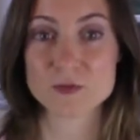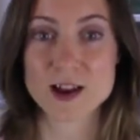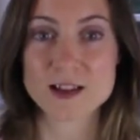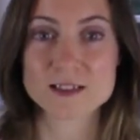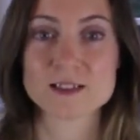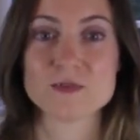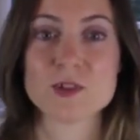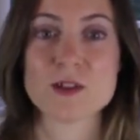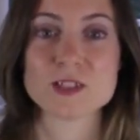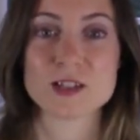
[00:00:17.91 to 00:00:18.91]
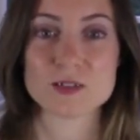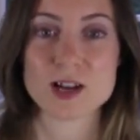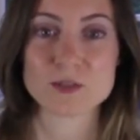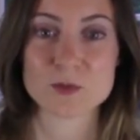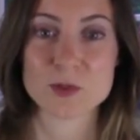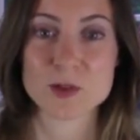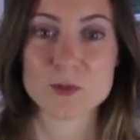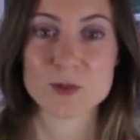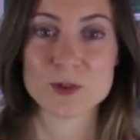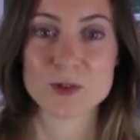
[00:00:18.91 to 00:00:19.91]
friends, if you have to interact with
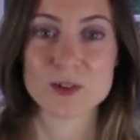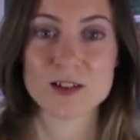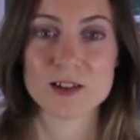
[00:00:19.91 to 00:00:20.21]
people.